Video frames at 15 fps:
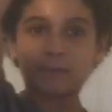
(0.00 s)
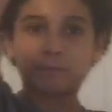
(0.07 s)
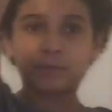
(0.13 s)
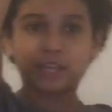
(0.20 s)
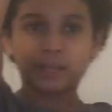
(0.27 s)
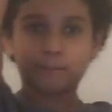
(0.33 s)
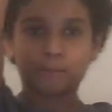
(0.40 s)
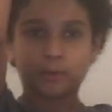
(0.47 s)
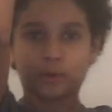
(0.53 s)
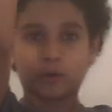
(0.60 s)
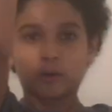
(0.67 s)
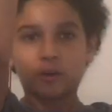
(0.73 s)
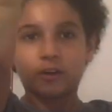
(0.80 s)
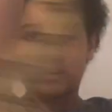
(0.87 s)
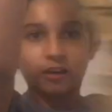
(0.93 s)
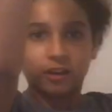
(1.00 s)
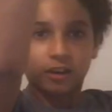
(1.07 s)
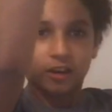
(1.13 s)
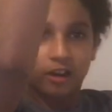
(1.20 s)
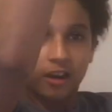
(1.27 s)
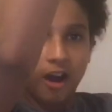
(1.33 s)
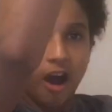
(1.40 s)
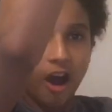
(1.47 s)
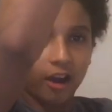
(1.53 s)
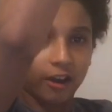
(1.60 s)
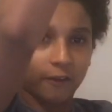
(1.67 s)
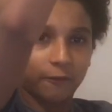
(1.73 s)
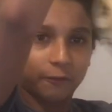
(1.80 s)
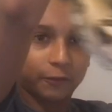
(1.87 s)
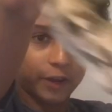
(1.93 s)
of people
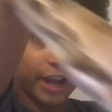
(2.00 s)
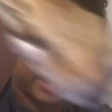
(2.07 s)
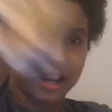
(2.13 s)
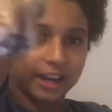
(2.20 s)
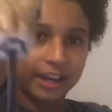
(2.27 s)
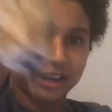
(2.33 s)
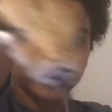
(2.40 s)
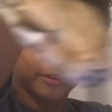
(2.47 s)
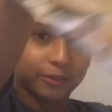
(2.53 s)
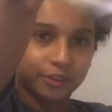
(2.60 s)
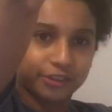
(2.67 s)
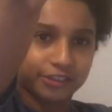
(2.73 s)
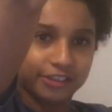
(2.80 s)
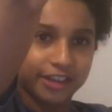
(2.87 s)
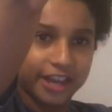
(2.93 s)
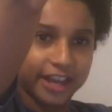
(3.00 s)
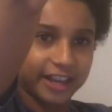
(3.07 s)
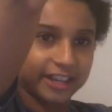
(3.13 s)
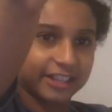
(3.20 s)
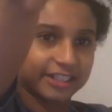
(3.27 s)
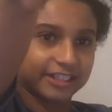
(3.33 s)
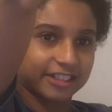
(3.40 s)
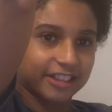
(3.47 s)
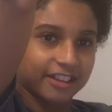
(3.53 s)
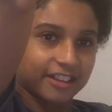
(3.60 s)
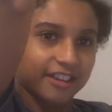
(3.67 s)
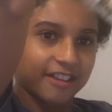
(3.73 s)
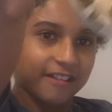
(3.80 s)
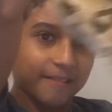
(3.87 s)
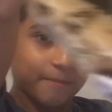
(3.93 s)
are afraid of snakes,
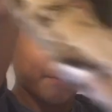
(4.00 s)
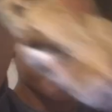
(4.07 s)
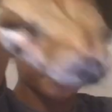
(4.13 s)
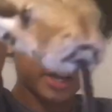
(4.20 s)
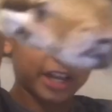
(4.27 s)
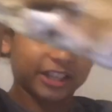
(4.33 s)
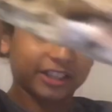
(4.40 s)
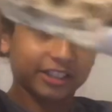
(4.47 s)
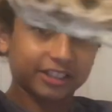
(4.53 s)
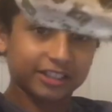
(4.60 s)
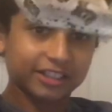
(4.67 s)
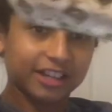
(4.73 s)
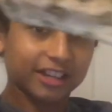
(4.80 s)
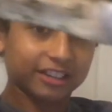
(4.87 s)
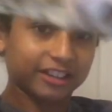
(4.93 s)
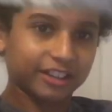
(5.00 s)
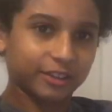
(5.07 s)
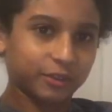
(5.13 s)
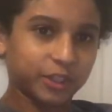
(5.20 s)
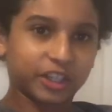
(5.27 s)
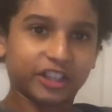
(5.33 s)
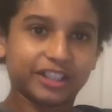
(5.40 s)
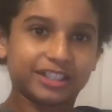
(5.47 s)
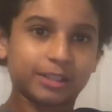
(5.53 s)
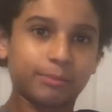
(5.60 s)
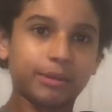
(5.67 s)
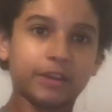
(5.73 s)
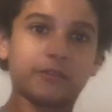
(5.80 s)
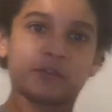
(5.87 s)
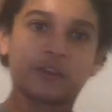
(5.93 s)
but there's nothing really to
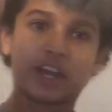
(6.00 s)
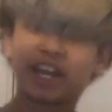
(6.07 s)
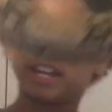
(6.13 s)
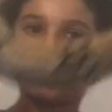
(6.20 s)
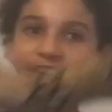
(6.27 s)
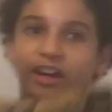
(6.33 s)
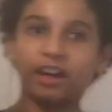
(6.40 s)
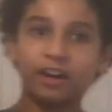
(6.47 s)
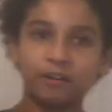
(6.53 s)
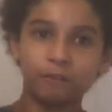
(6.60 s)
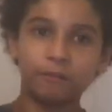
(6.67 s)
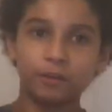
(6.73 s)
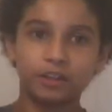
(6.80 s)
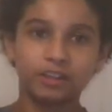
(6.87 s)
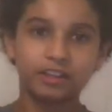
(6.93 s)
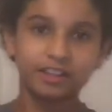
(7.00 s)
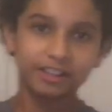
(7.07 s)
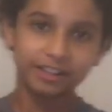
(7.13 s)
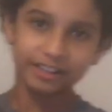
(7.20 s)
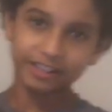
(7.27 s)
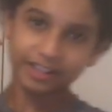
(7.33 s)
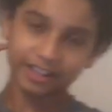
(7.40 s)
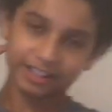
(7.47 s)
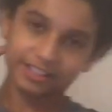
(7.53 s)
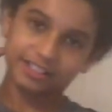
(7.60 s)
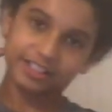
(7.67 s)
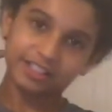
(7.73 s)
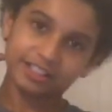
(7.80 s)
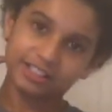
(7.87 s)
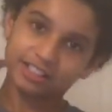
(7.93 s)
be afraid of
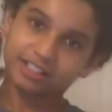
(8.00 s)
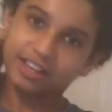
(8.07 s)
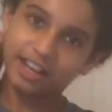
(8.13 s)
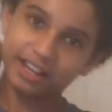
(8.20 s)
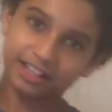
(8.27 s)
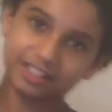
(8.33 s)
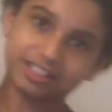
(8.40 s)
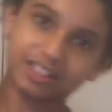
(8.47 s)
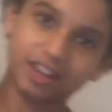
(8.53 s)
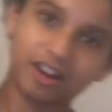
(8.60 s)
because these snakes